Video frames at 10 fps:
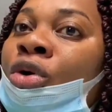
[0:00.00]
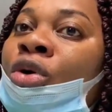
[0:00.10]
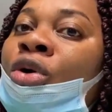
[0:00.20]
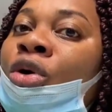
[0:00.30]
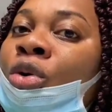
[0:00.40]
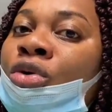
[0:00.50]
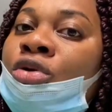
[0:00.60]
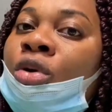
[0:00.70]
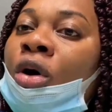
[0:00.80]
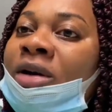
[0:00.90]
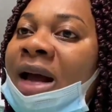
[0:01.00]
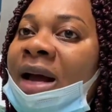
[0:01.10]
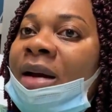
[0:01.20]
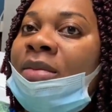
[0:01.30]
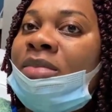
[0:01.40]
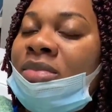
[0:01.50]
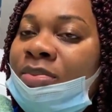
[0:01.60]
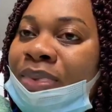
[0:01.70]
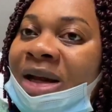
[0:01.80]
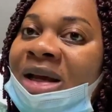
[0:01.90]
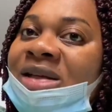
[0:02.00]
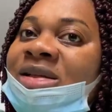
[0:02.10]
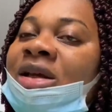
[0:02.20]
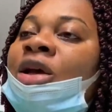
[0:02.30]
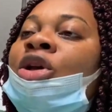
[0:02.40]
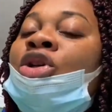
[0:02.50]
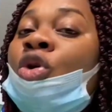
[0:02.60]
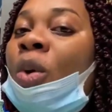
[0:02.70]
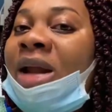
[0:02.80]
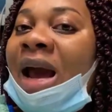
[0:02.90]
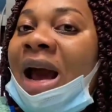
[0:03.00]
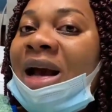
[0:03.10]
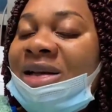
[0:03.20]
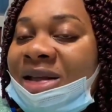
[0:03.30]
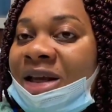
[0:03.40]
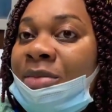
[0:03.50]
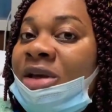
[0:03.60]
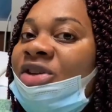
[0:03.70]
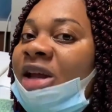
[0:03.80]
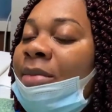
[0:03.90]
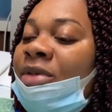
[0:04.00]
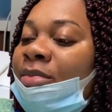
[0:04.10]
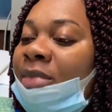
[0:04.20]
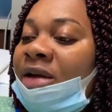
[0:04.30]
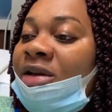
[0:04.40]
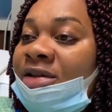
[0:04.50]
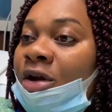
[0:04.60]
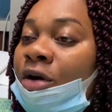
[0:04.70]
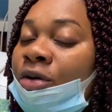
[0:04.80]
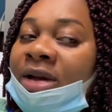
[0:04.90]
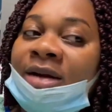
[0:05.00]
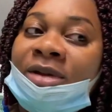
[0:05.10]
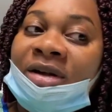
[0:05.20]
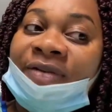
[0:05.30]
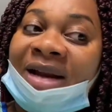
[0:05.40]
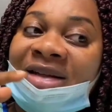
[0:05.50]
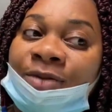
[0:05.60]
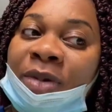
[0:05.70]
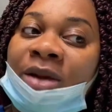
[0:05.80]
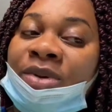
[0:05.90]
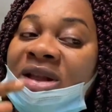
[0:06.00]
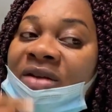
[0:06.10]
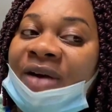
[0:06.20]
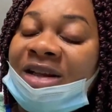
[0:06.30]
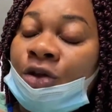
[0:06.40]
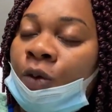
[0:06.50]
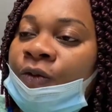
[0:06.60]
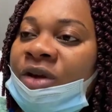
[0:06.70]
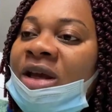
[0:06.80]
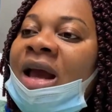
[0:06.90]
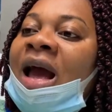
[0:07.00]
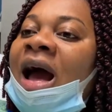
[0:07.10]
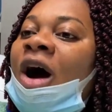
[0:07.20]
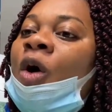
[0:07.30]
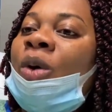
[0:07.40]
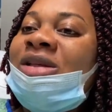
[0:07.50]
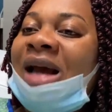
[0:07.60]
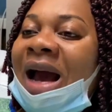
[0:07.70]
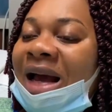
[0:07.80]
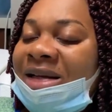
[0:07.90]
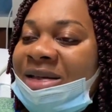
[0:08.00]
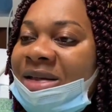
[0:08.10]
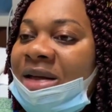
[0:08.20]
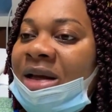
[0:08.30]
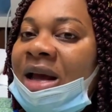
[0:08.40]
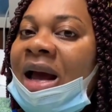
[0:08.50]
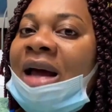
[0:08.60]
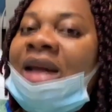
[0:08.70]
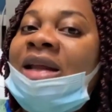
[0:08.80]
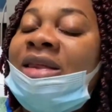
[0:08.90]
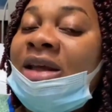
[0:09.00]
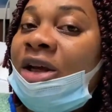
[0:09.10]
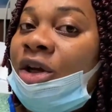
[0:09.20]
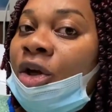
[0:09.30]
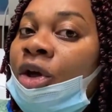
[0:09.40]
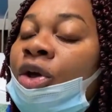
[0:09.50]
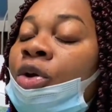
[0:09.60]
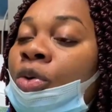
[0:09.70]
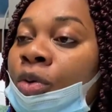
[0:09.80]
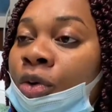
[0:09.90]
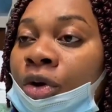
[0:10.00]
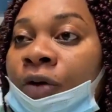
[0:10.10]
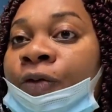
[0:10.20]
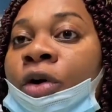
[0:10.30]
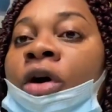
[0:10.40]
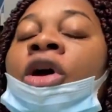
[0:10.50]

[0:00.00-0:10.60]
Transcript: glue to other place. So when I asked him, each time this doctor that delivered this baby, delivered Sophie, I always ask, and I think if you